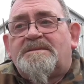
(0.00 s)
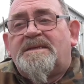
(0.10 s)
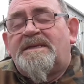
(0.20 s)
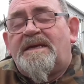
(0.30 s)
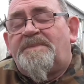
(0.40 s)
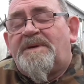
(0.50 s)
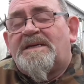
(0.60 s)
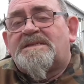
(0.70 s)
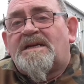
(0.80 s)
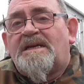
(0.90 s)
Today
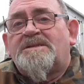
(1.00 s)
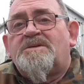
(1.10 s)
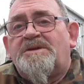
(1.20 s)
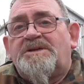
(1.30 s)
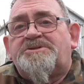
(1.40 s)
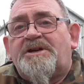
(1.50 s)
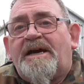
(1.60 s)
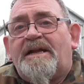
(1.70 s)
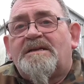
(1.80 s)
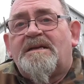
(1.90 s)
basically is only a
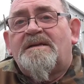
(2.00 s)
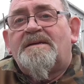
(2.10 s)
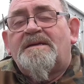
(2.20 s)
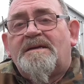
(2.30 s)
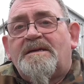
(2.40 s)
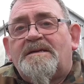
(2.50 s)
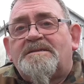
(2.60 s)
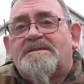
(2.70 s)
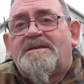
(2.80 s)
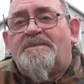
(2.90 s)
trial
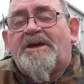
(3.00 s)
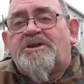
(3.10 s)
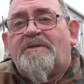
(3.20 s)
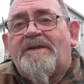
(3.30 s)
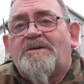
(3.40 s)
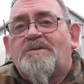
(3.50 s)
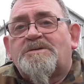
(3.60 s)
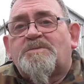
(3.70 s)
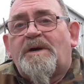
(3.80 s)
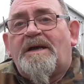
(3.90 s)
to make sure everything
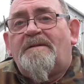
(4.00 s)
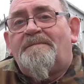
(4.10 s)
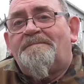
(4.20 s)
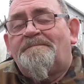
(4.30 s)
goes well.